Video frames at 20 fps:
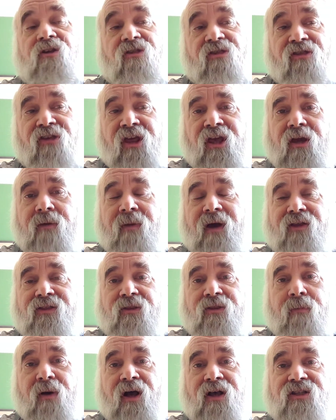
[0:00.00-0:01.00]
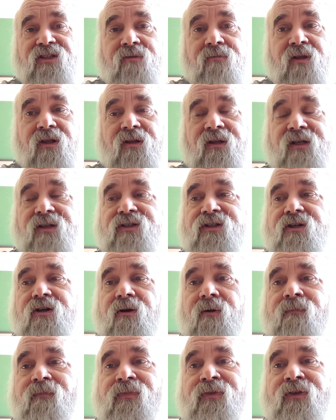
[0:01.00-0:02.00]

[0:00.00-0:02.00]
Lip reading: Think about the possibilities here.